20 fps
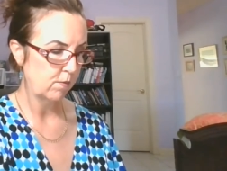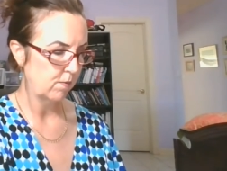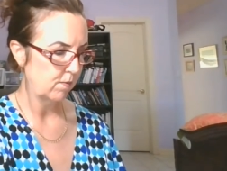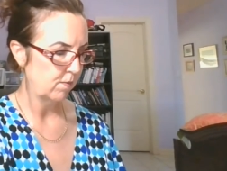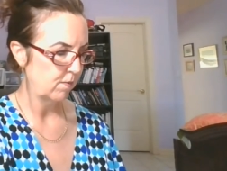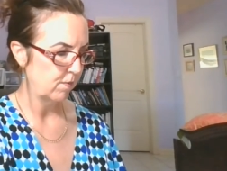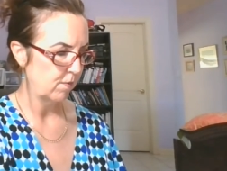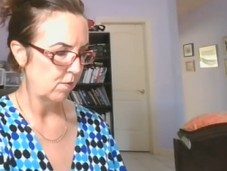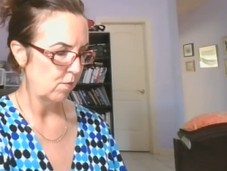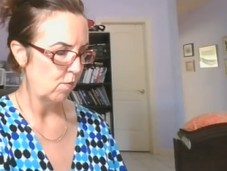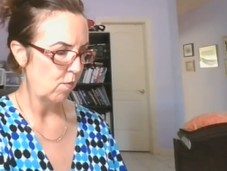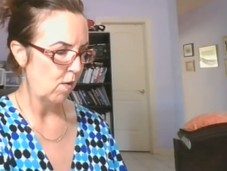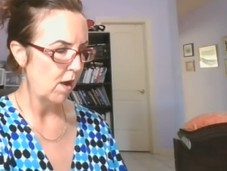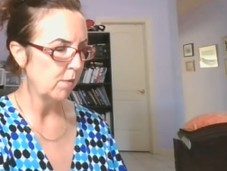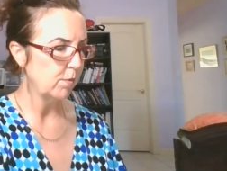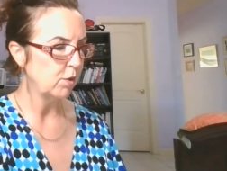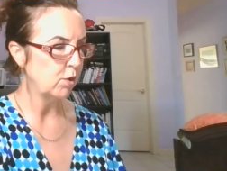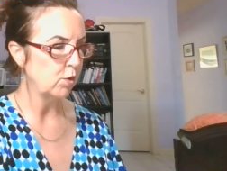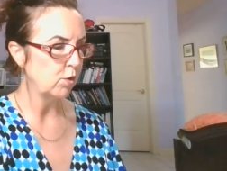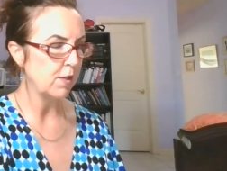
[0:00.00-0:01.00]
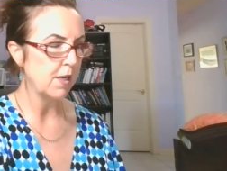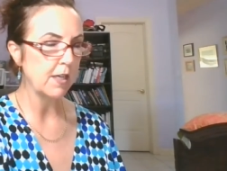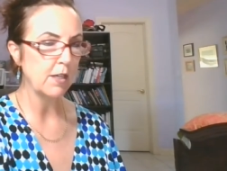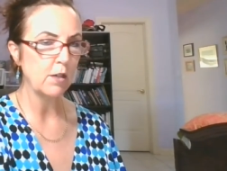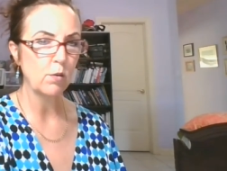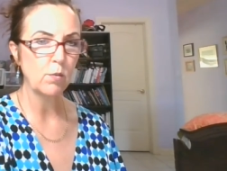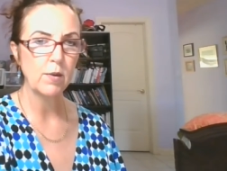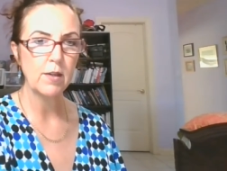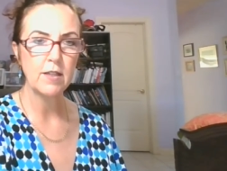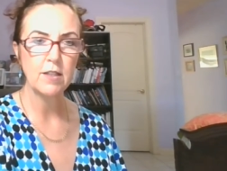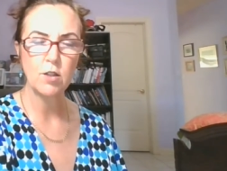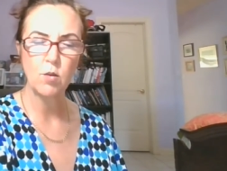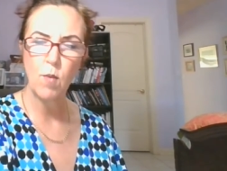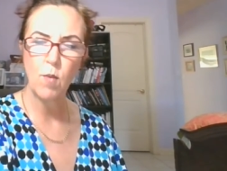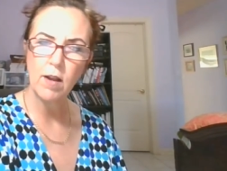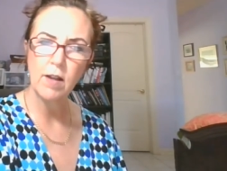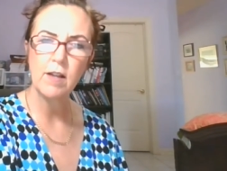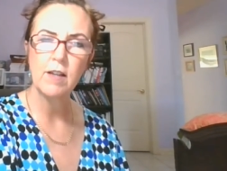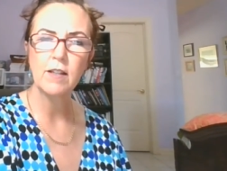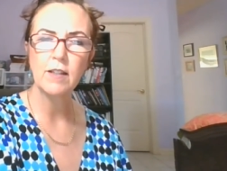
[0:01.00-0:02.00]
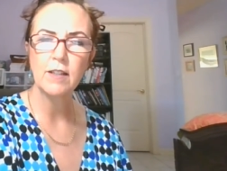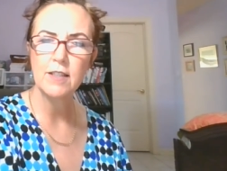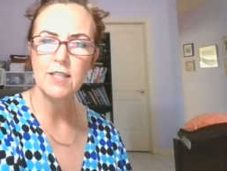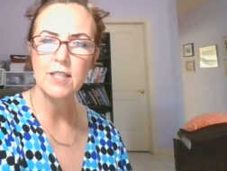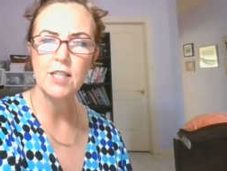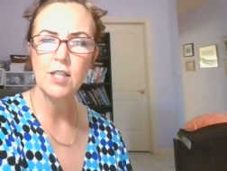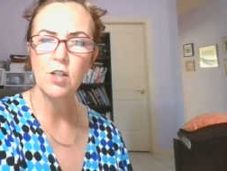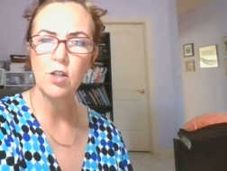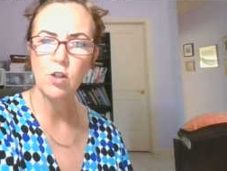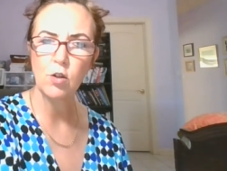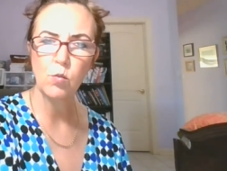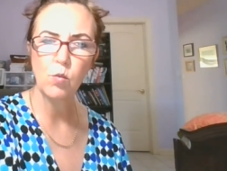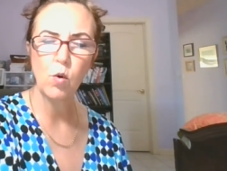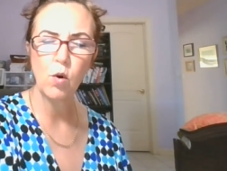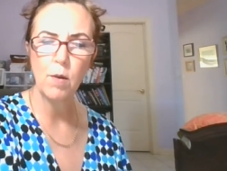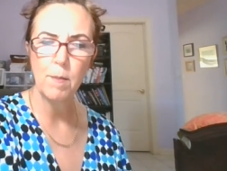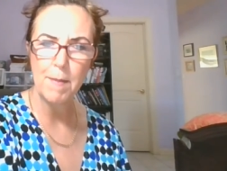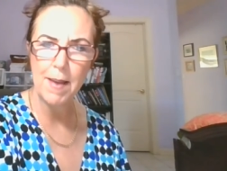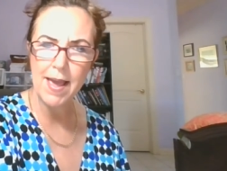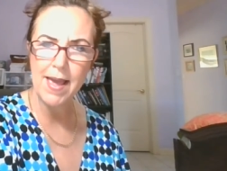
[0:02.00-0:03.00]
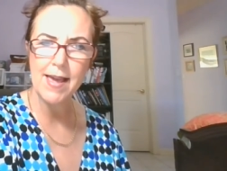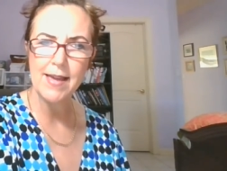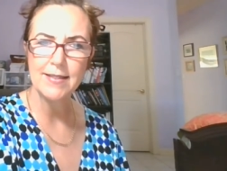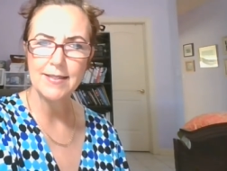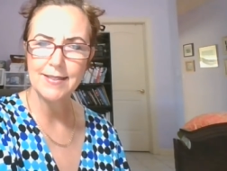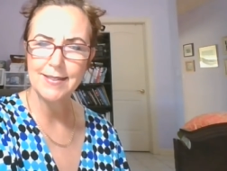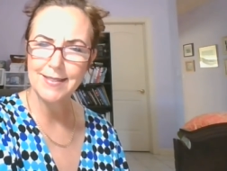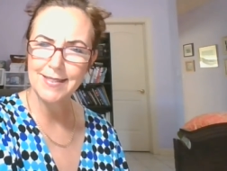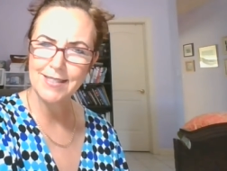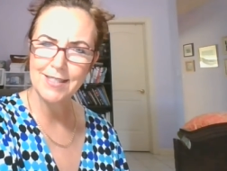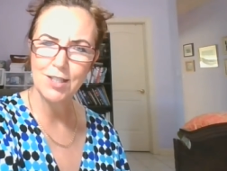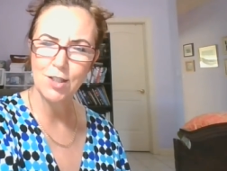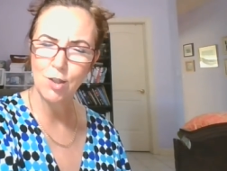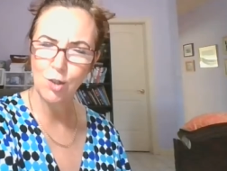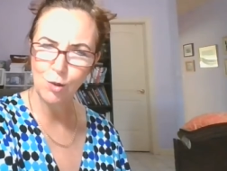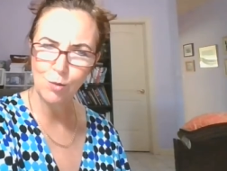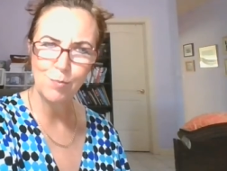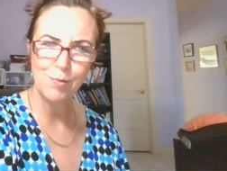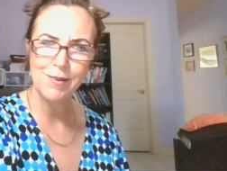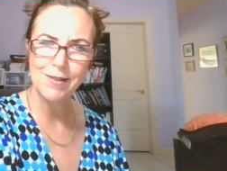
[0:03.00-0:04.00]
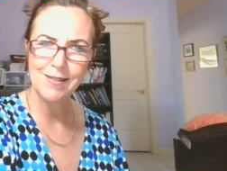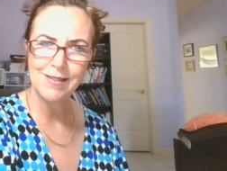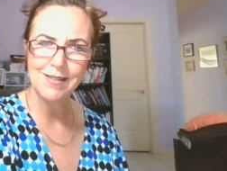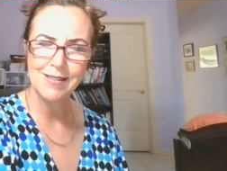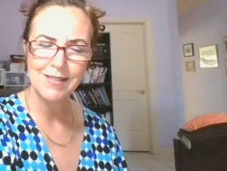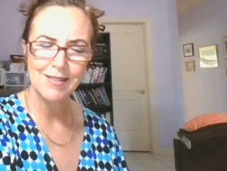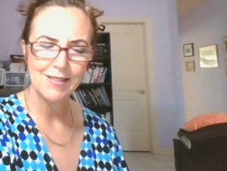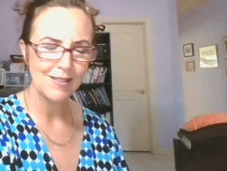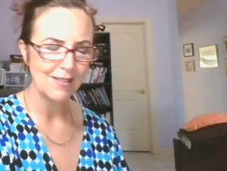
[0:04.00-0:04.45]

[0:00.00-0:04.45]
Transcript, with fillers: Why would you take a risk? Why at least he could have wore a mask. Is he stupid?